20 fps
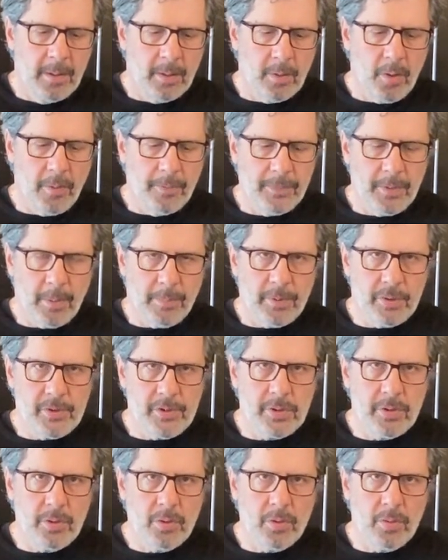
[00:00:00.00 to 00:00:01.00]
Loaf number
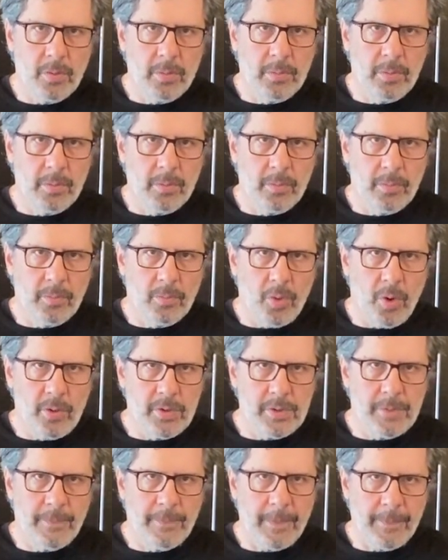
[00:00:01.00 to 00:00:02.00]
2
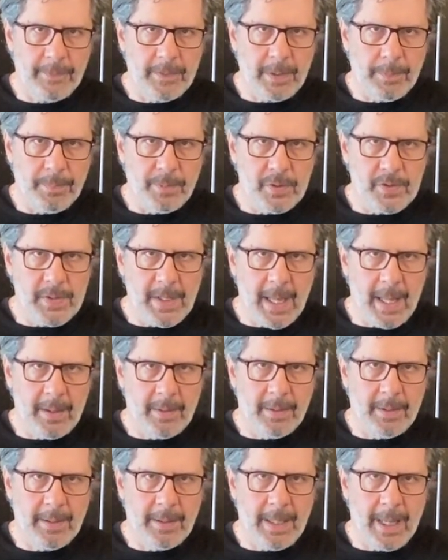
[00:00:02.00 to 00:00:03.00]
rose
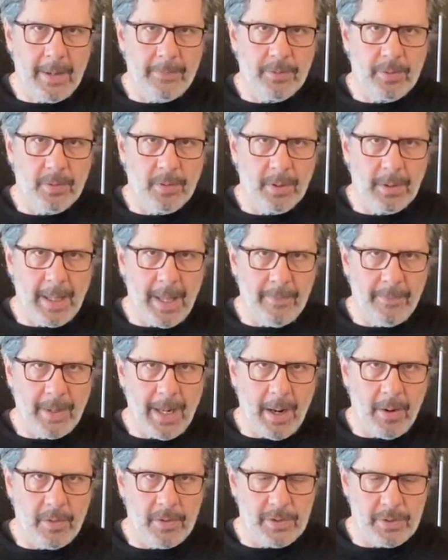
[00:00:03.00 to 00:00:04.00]
50% after 11
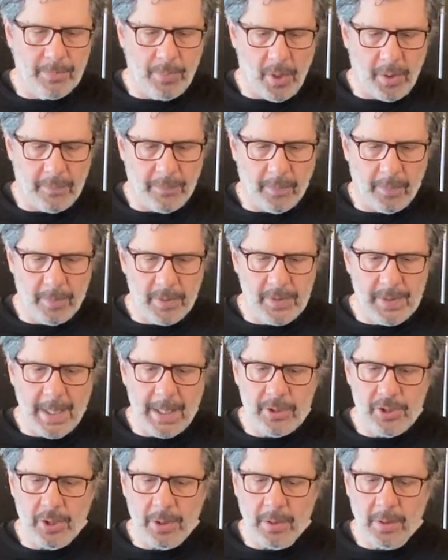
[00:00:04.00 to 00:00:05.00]
hours of bulk
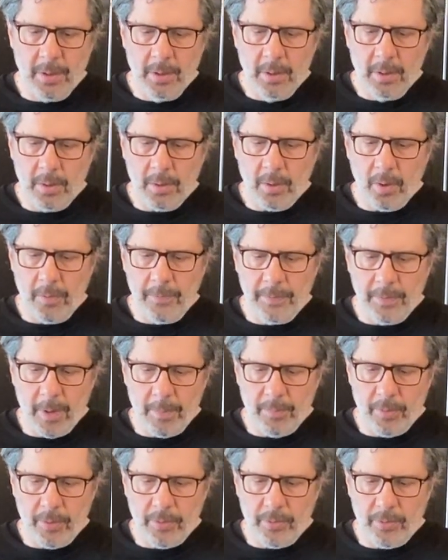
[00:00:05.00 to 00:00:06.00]
fermentation. Loaf
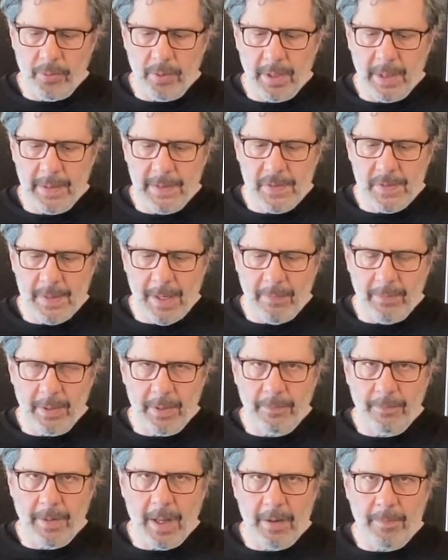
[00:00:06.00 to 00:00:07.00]
number 3,
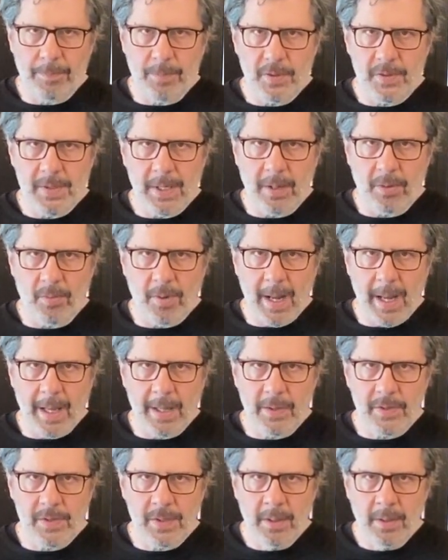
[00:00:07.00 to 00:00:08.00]
75%
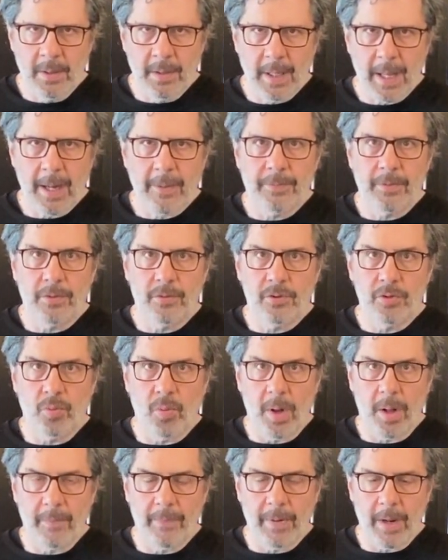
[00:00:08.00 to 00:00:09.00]
rise after
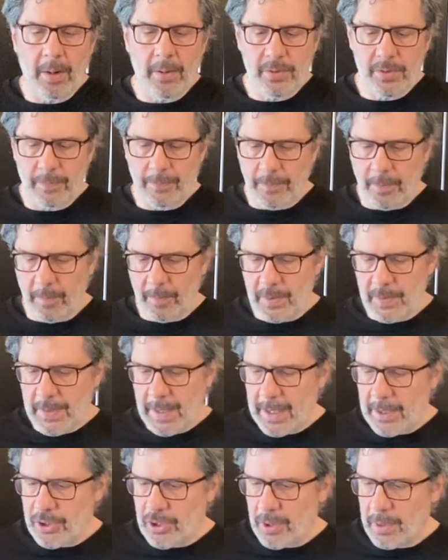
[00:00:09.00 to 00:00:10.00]
12 hours of
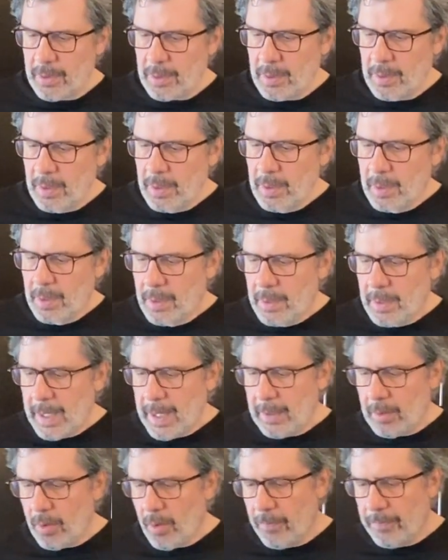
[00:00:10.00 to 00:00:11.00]
fermentation.
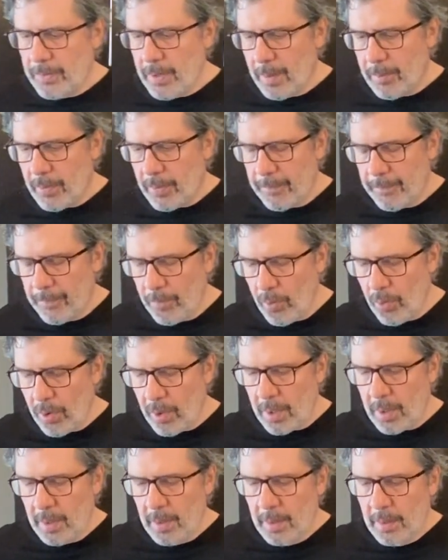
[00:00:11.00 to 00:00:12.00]
And loaf number
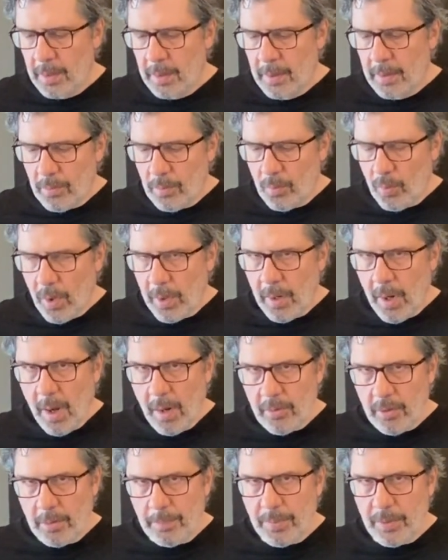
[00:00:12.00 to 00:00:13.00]
4,
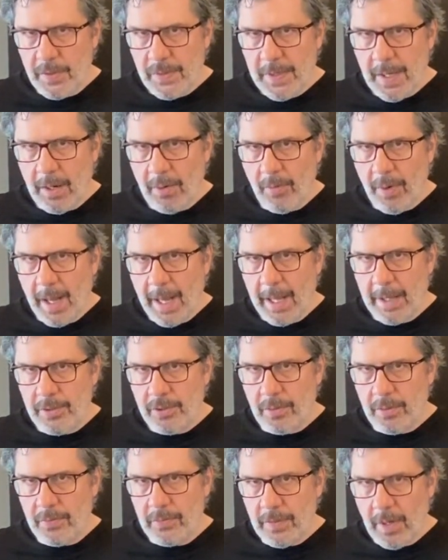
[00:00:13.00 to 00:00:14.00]
100% rise
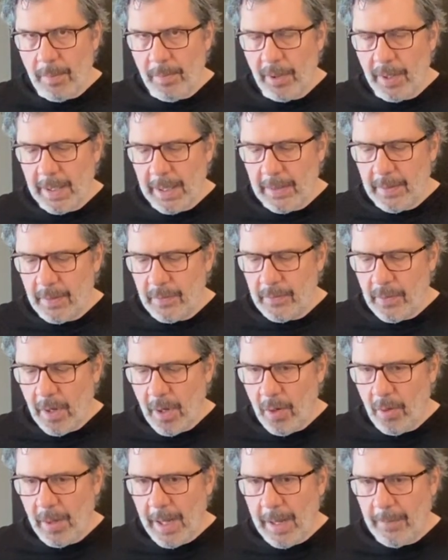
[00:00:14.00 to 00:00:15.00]
or a doubling in the
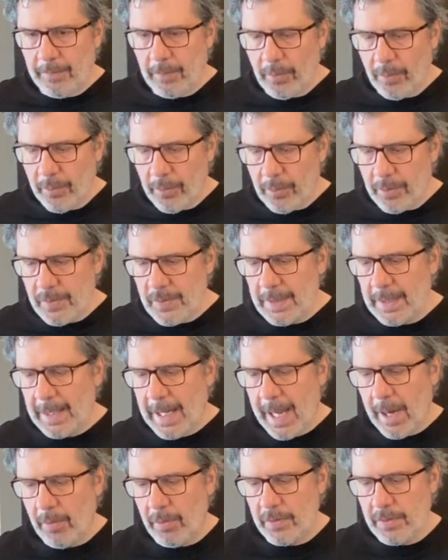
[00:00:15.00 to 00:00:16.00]
dough after 13
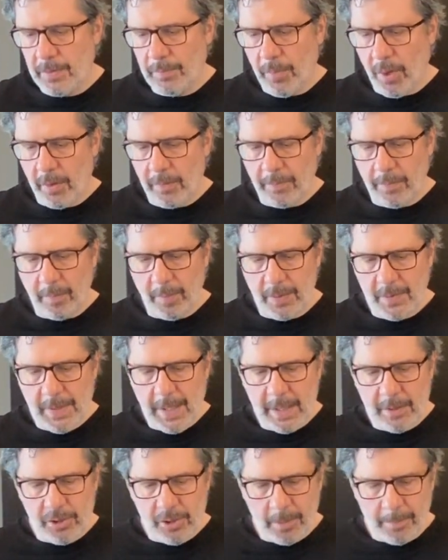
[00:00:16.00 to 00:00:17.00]
hours of bulk
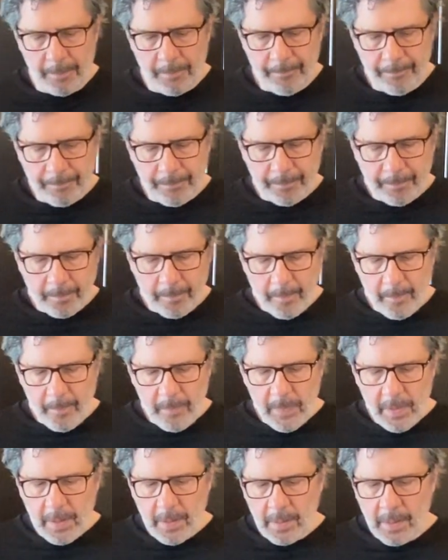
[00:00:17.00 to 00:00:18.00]
fermentation.
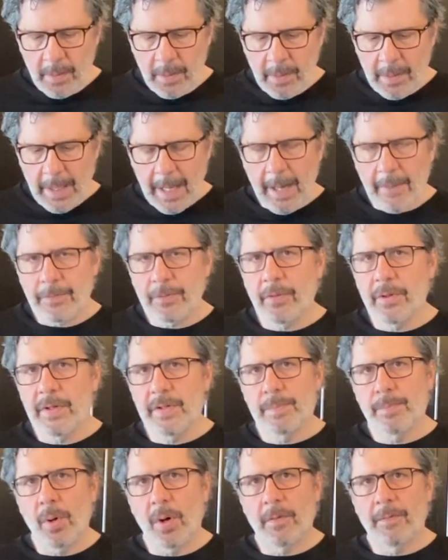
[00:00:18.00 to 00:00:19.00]
After
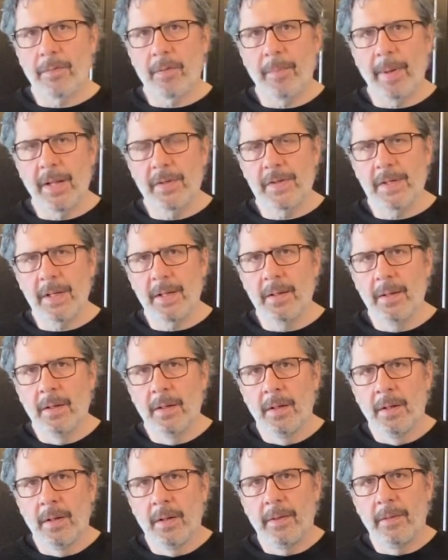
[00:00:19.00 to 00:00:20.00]
these bulk fermented,
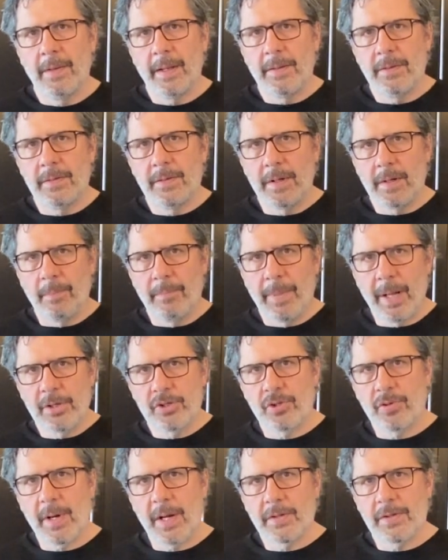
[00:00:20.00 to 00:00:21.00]
they did a
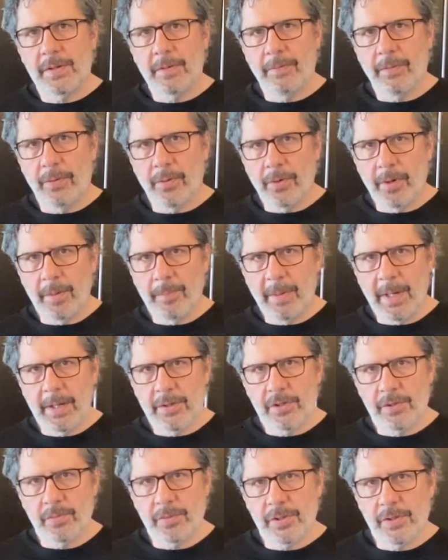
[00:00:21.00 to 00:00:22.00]
bench rest of 30
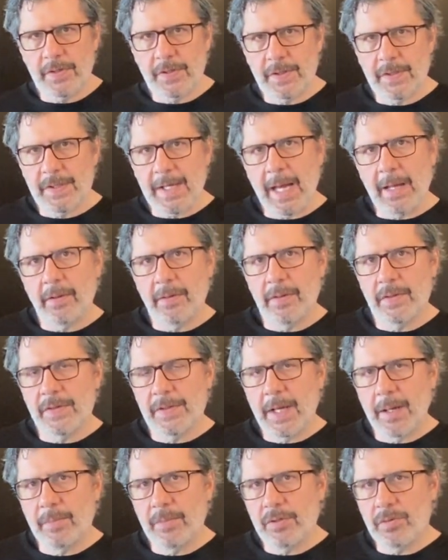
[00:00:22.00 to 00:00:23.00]
minutes, which is exactly the
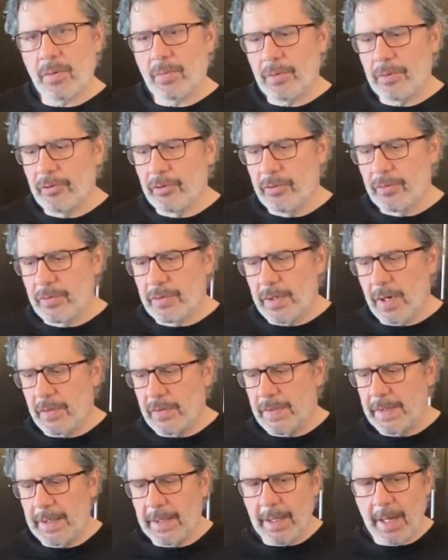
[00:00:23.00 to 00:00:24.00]
same as what we do in
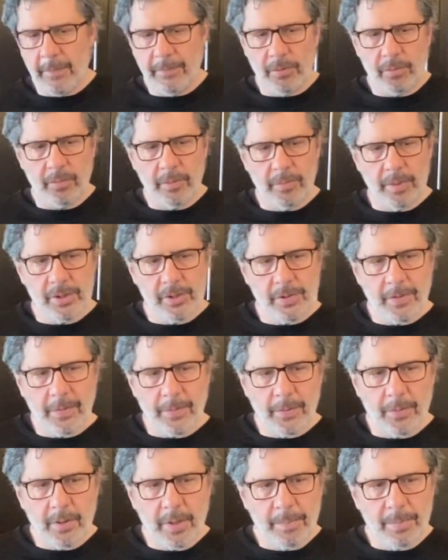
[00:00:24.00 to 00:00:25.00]
Tartine after we reach the
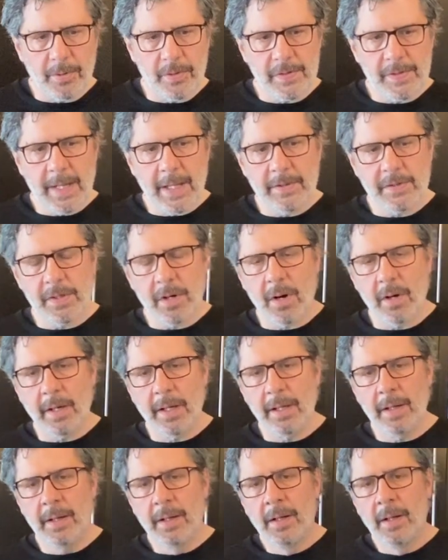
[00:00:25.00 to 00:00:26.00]
30%
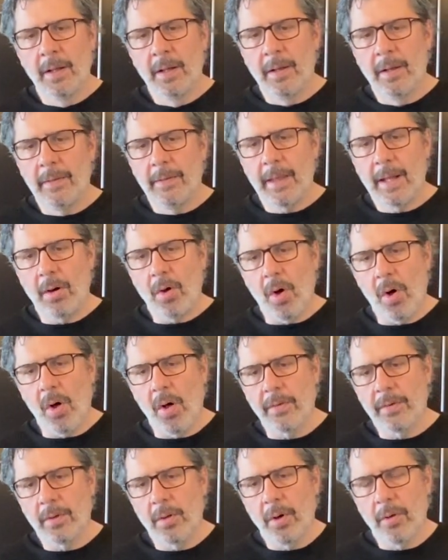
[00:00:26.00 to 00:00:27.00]
target. Then
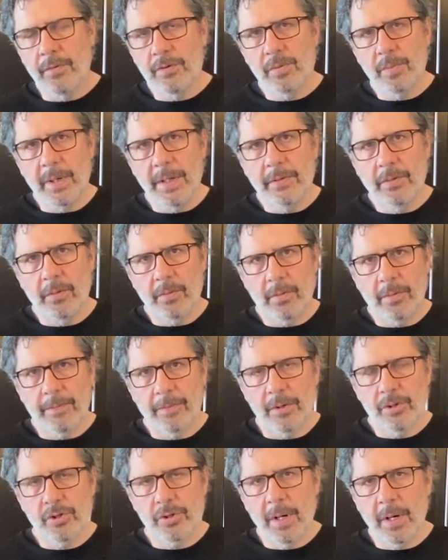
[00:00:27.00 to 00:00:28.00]
all the loaves went into the
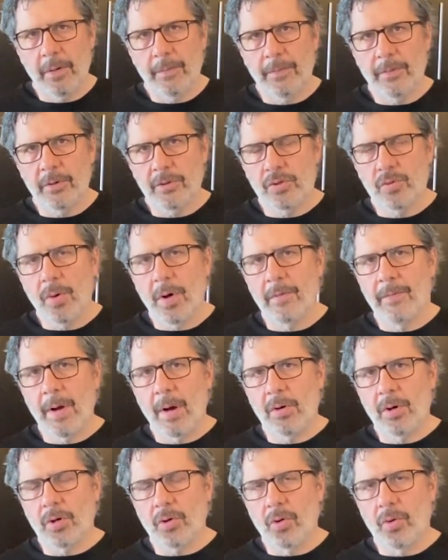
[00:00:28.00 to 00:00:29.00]
refrigerator for a
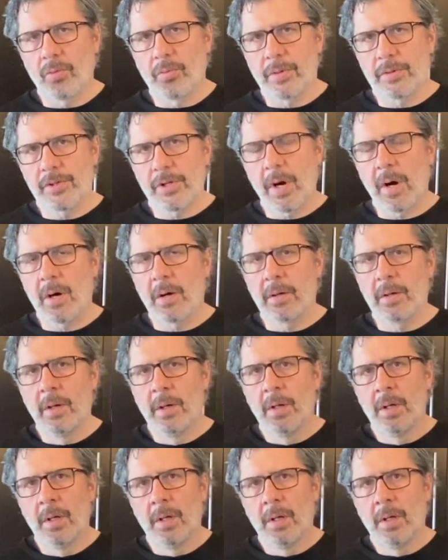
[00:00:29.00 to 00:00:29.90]
12-hour cold retard.